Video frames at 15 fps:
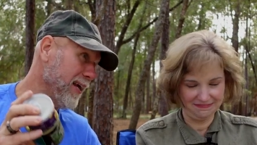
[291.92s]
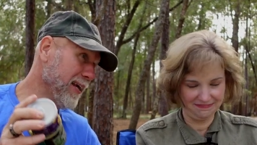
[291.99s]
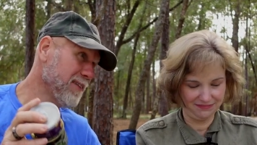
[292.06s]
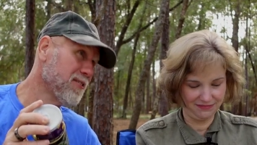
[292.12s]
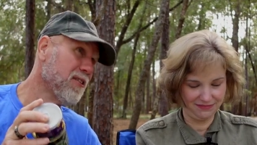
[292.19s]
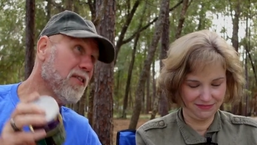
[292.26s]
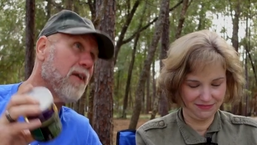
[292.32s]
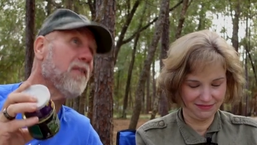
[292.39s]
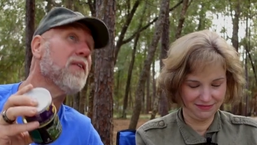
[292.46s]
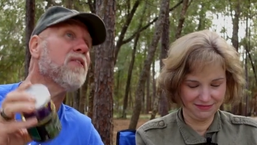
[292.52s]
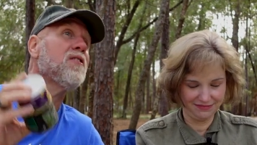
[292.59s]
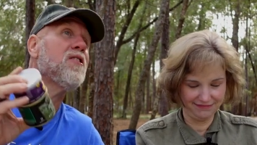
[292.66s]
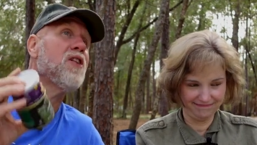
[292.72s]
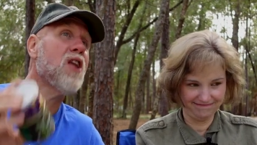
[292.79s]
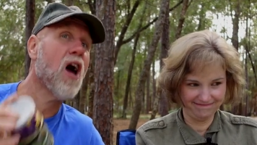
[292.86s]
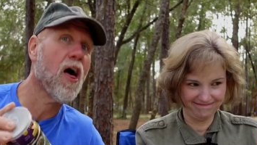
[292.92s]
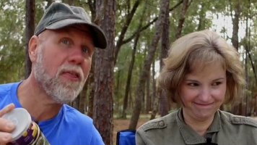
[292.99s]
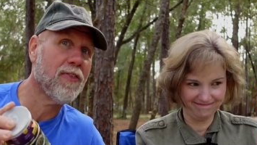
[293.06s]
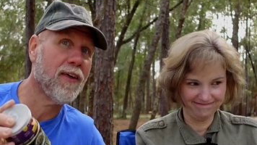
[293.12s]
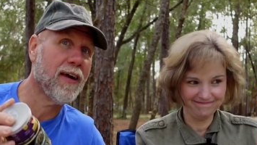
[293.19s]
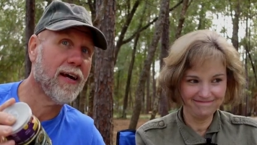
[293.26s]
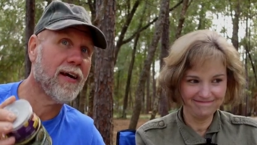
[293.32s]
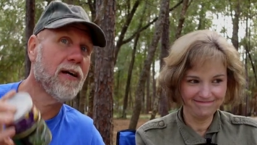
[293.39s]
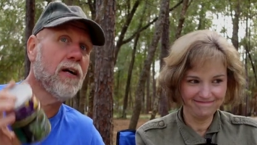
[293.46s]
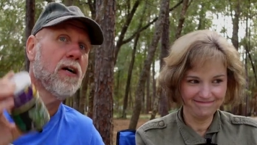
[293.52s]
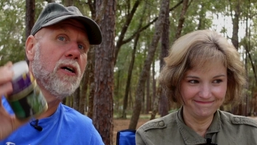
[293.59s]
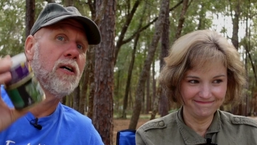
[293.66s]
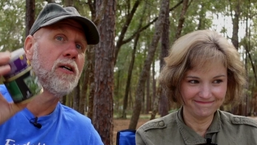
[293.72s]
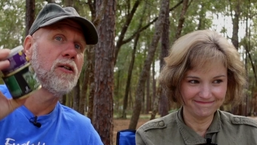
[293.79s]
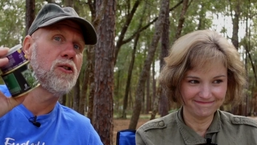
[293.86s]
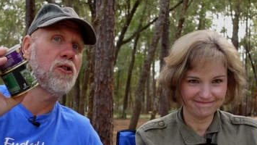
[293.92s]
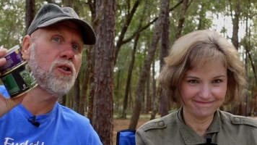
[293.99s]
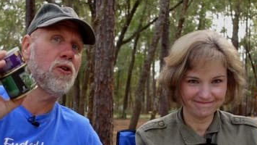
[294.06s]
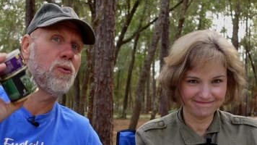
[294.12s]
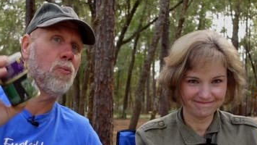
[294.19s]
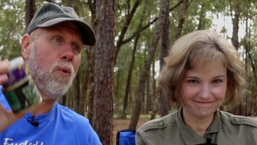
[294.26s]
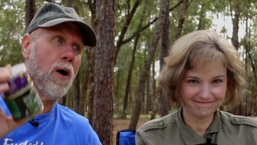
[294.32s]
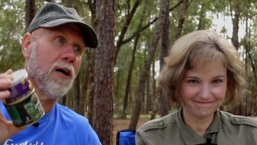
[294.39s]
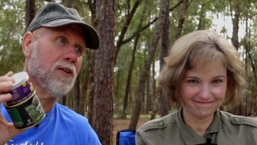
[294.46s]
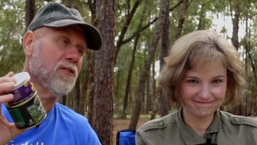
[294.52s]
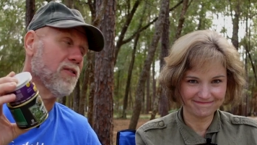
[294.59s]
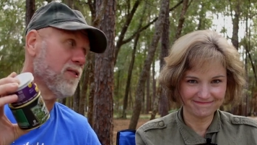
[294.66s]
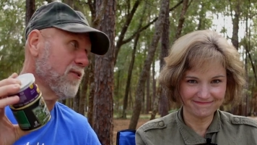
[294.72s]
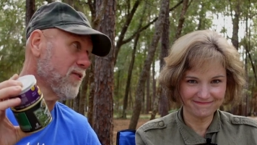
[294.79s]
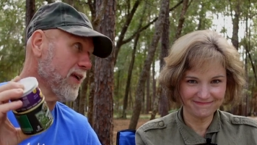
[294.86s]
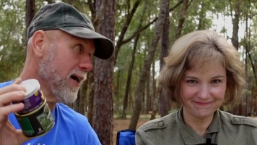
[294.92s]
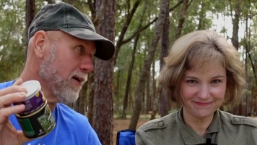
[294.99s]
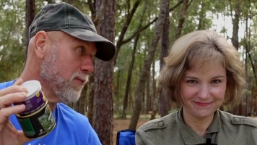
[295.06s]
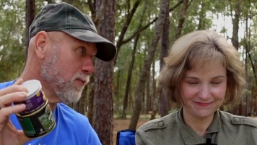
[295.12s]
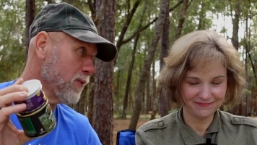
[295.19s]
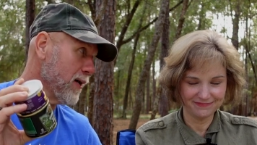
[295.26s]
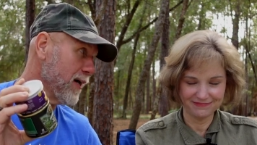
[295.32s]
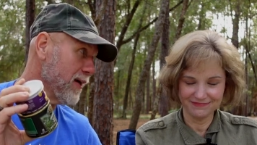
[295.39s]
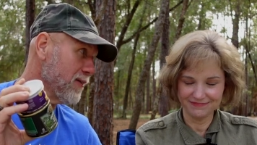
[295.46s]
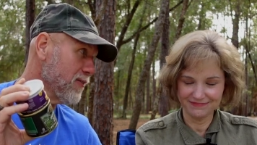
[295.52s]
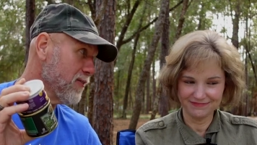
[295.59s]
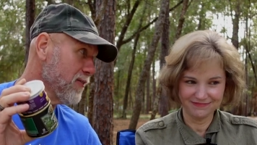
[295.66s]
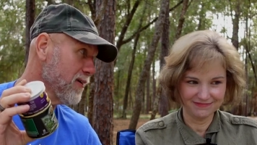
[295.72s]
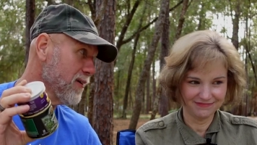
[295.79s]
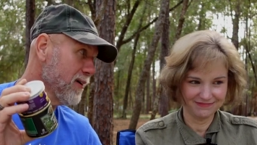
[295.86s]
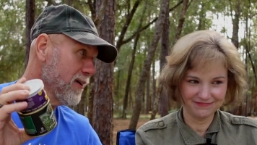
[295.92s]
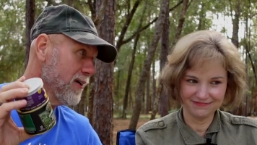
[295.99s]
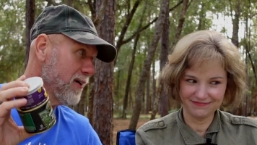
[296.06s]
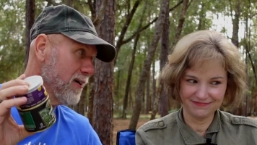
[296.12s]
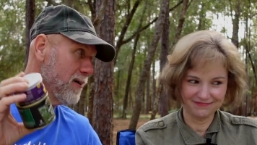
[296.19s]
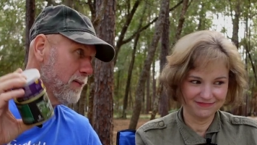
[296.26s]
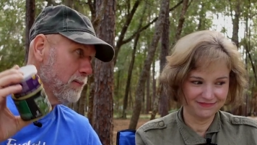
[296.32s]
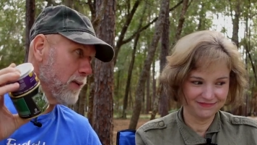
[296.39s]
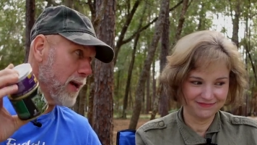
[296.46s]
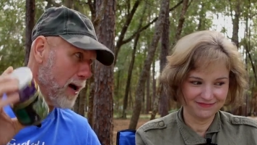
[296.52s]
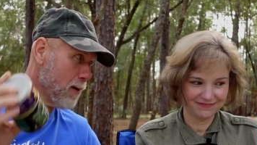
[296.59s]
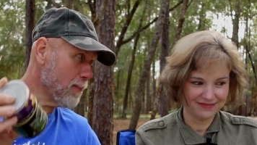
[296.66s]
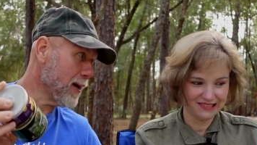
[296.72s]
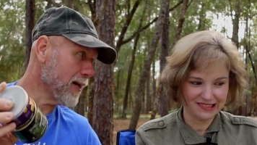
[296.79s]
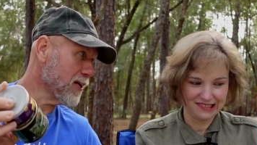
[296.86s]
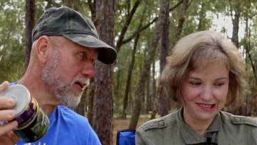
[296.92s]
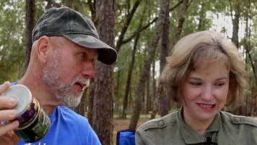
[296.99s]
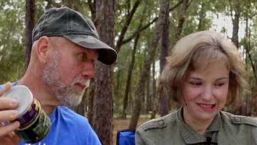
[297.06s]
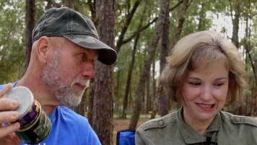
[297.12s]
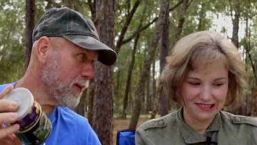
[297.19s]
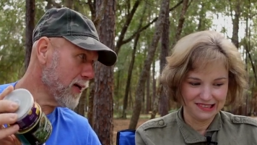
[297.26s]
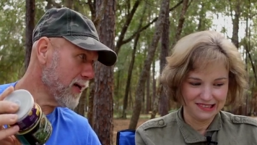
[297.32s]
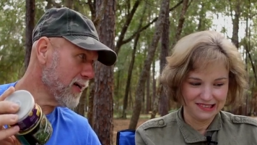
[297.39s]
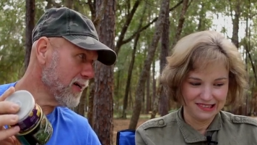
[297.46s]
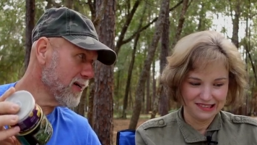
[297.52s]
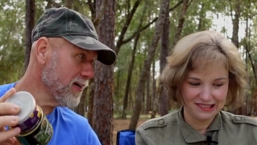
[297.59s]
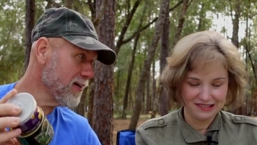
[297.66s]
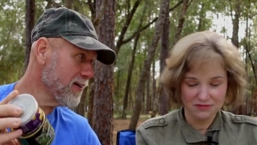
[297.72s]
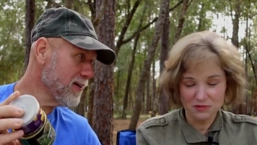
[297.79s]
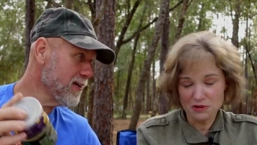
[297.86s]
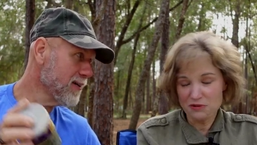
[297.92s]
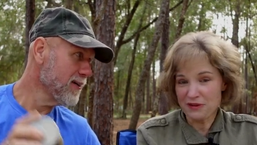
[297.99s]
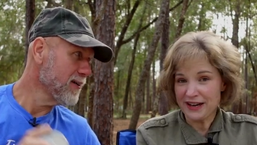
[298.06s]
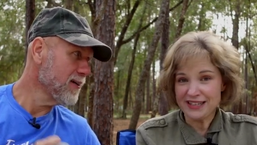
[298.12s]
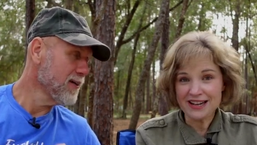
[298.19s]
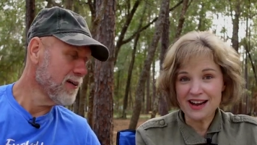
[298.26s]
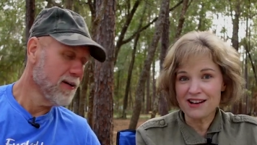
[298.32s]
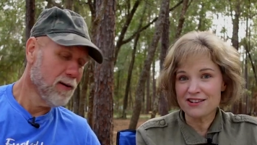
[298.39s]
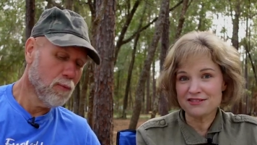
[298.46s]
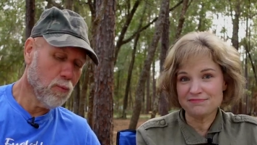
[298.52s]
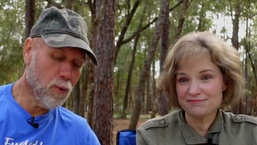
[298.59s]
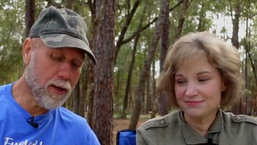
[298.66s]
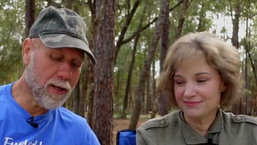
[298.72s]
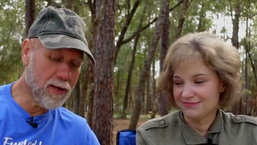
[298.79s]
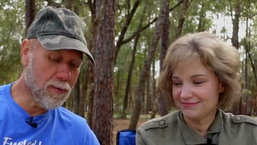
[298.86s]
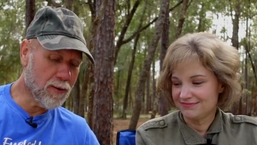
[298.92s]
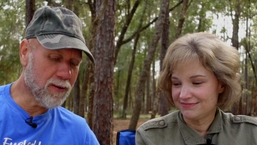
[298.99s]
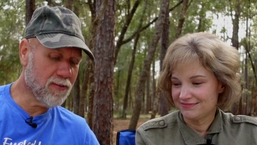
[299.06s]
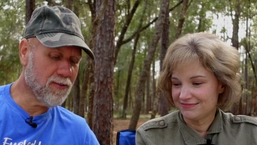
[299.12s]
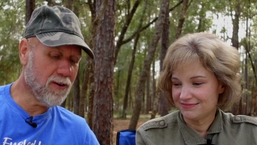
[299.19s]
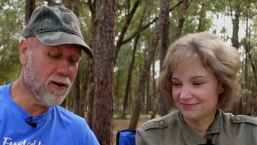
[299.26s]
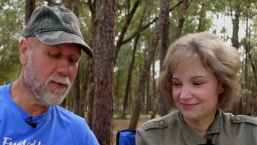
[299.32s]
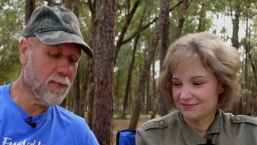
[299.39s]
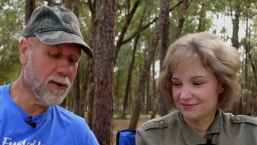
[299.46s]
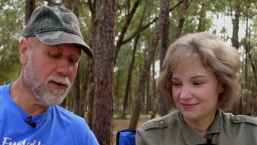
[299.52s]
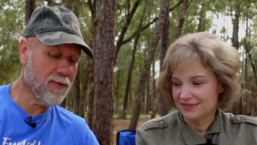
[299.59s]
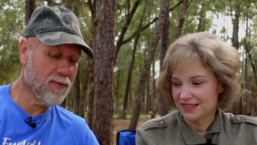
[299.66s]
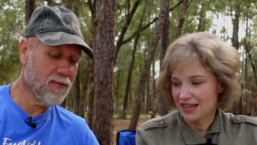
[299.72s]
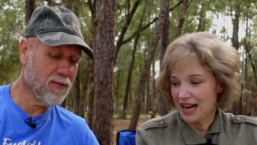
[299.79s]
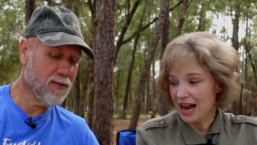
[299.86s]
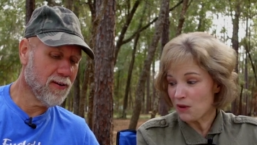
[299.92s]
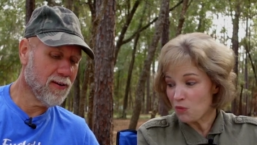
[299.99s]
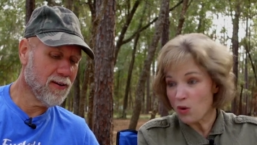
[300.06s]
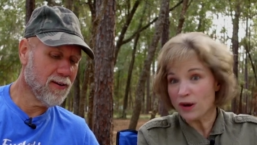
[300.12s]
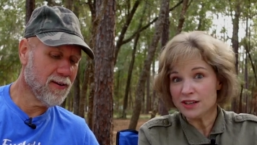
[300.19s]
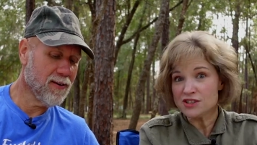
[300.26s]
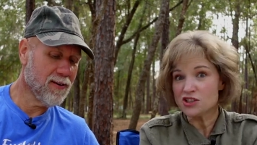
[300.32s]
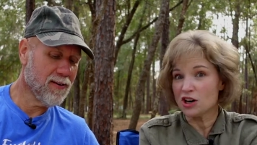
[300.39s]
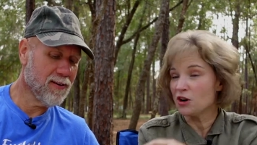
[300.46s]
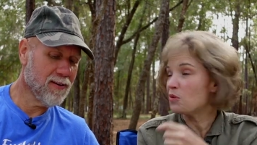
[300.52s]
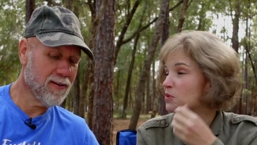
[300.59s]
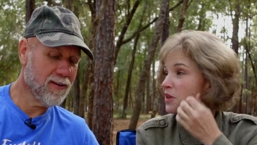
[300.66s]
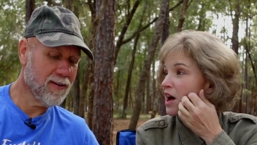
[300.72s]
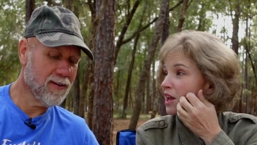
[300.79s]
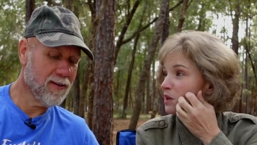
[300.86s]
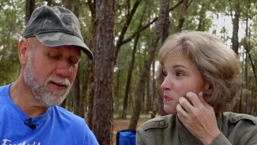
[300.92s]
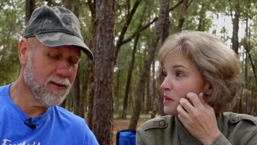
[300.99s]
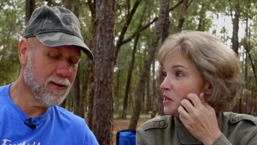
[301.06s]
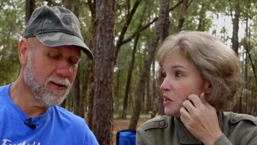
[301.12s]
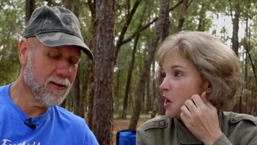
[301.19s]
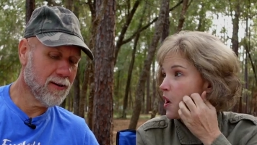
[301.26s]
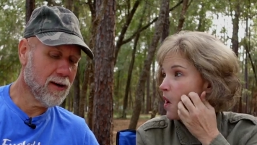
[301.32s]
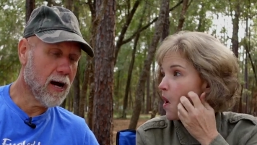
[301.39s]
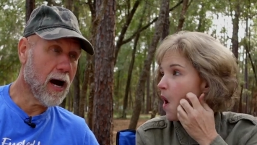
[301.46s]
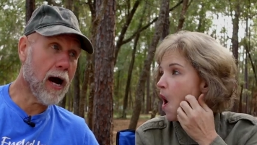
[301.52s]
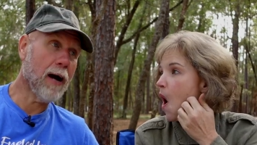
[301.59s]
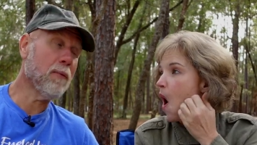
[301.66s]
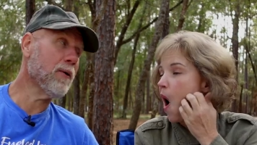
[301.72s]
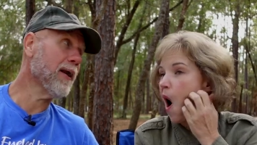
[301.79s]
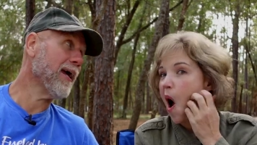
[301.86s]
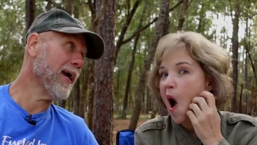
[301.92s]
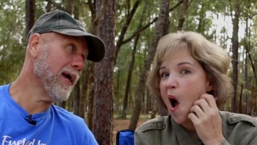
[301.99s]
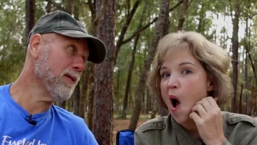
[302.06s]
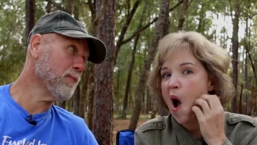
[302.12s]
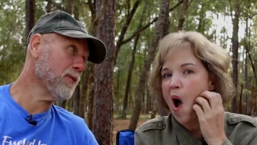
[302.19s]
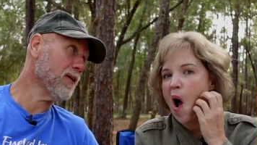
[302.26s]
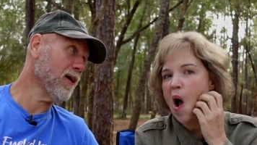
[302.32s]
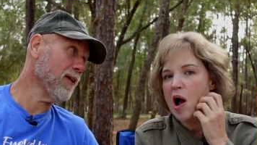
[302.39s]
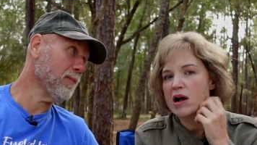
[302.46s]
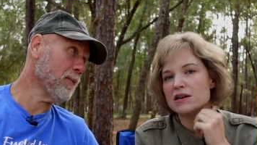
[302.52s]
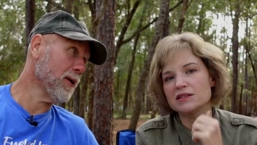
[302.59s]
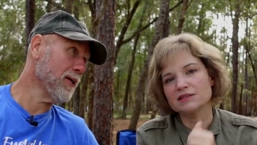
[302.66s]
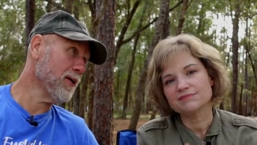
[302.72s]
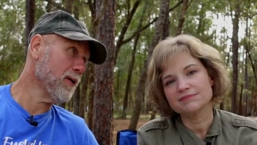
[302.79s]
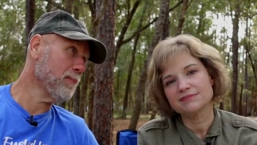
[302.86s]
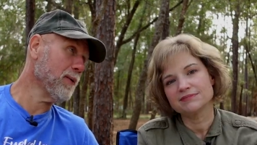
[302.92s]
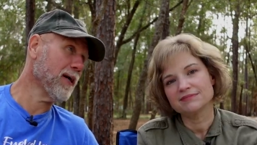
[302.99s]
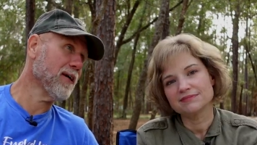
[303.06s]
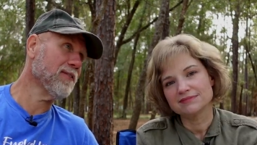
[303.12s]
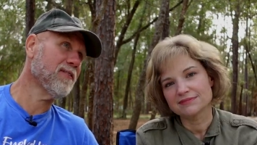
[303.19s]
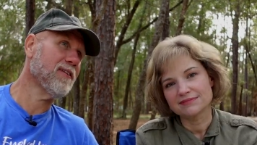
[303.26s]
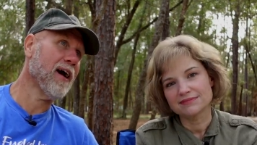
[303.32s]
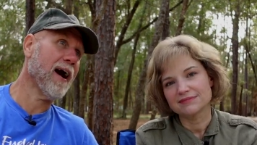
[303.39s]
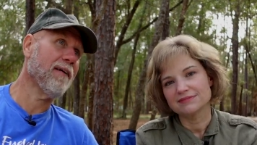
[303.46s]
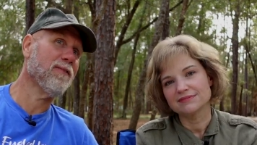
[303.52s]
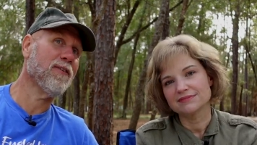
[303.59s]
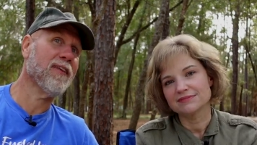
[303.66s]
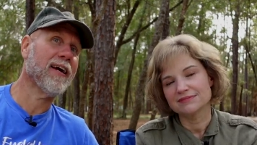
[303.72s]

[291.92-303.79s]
Speaker 1: eat. So there is nothing to wash this down with. But how bad could it be?
Speaker 2: We'll find out.
Speaker 1: What do you want to start with?
Speaker 2: I want to start out with jalapeno.
Speaker 1: I want to end with jalapeno because I feel